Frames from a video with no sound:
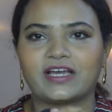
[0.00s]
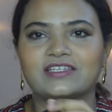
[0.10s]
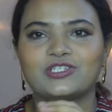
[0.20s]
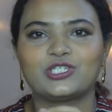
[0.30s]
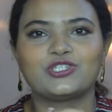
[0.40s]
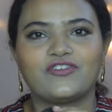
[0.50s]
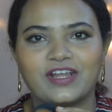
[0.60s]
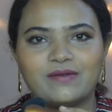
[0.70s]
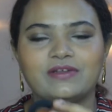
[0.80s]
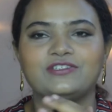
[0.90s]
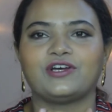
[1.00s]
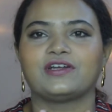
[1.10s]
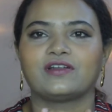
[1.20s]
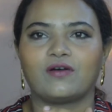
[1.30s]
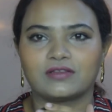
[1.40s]
extremely
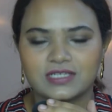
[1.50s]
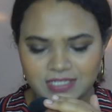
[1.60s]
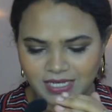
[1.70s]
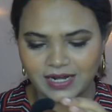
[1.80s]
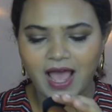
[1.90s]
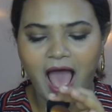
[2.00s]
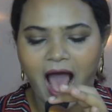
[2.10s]
gentle on the skin.